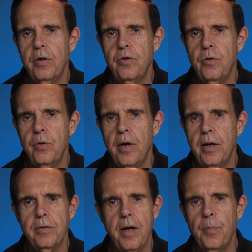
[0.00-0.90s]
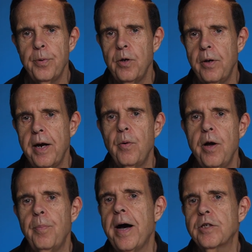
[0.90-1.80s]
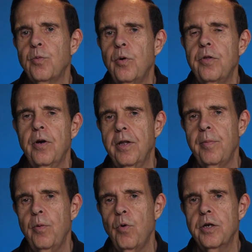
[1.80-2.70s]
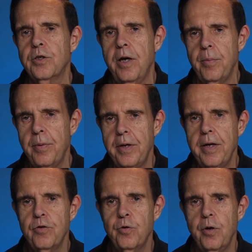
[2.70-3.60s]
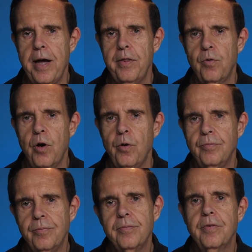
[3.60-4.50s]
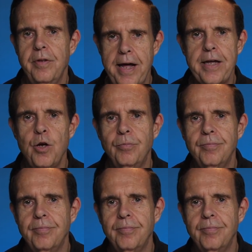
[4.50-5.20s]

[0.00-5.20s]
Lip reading: to helping you in any way possible with your Unlimited Wash Club as we go down the road. Thank you.